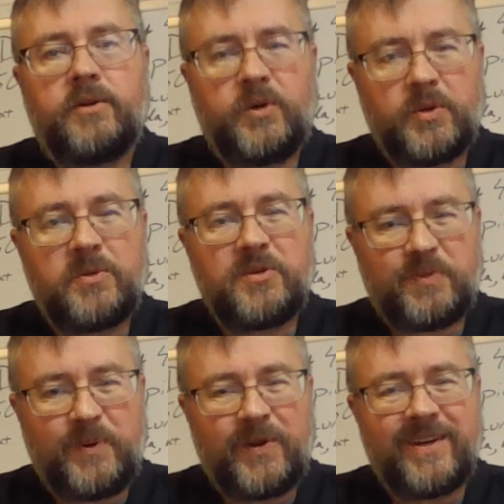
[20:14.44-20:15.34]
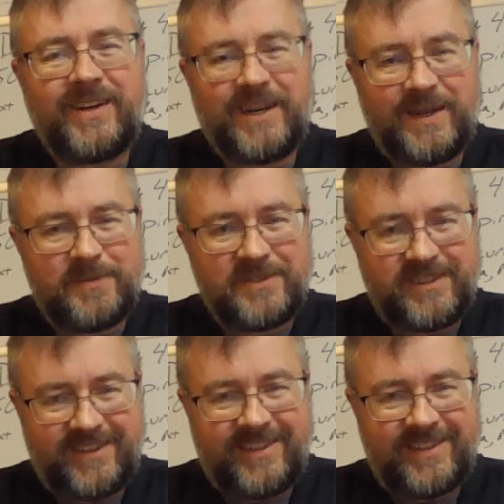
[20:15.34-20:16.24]
The Holy Spirit
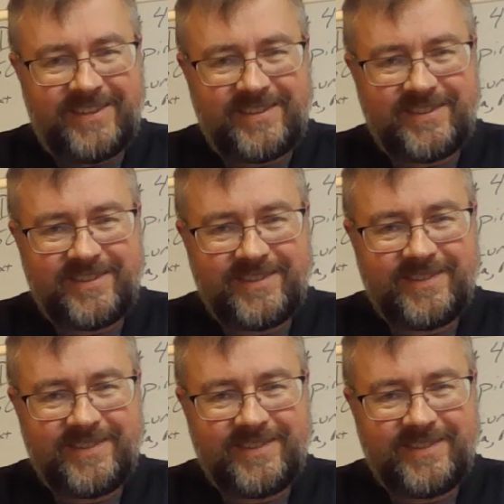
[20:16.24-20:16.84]
comes to us,